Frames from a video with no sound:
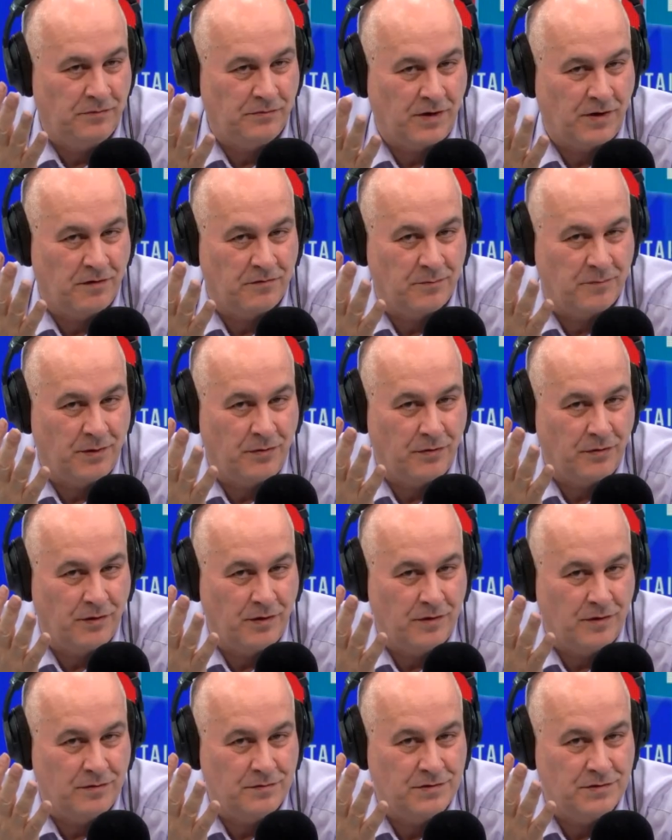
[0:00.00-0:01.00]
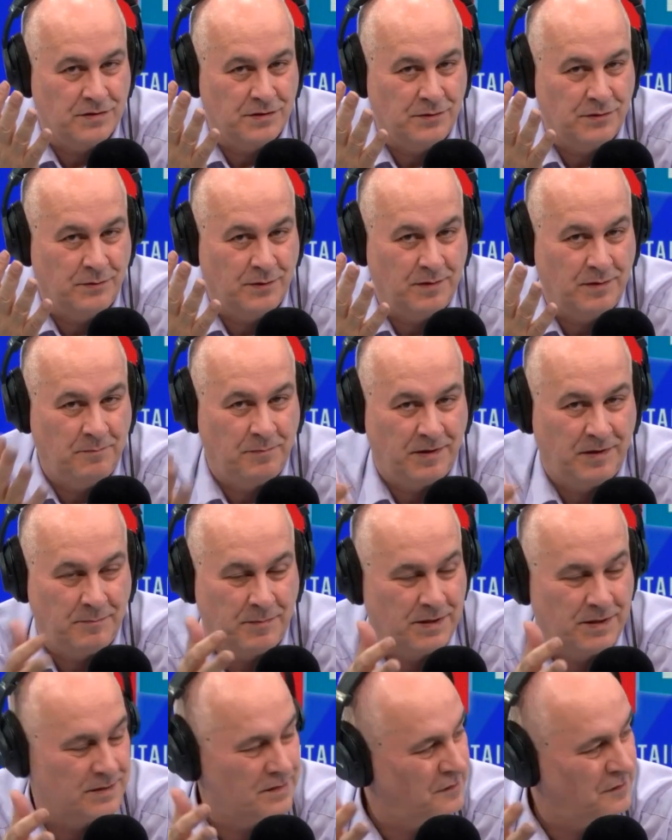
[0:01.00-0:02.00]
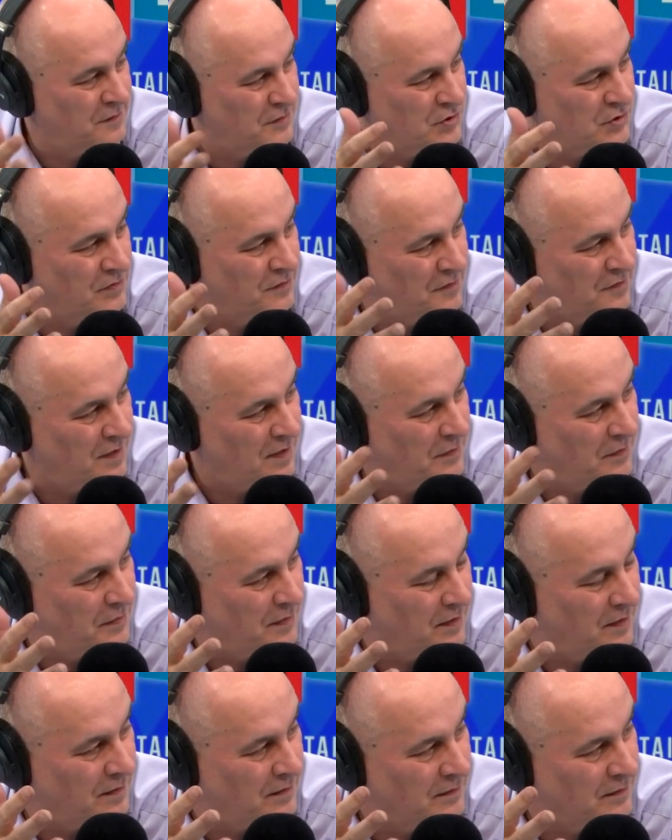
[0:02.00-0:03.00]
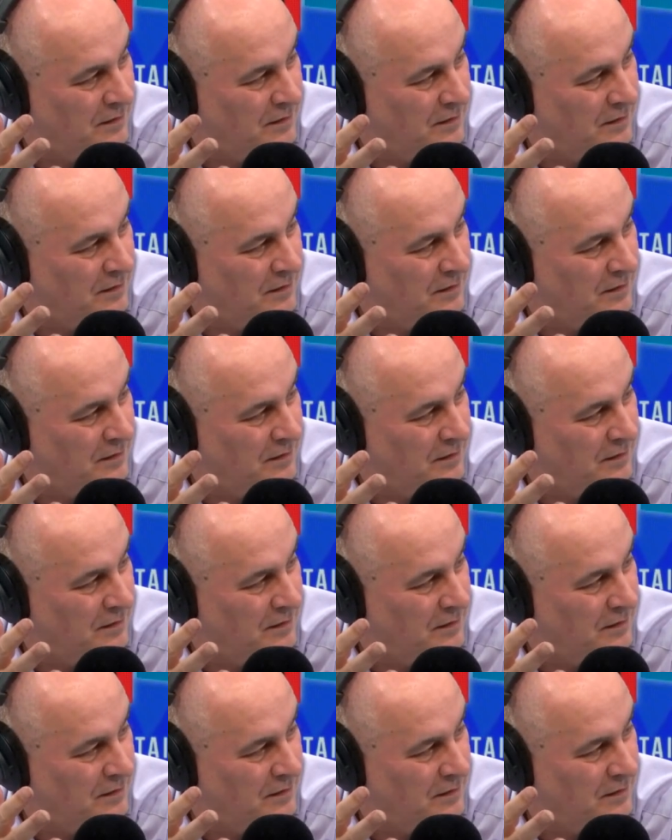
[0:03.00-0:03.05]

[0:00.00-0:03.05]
of government, though, to implement decisions like that.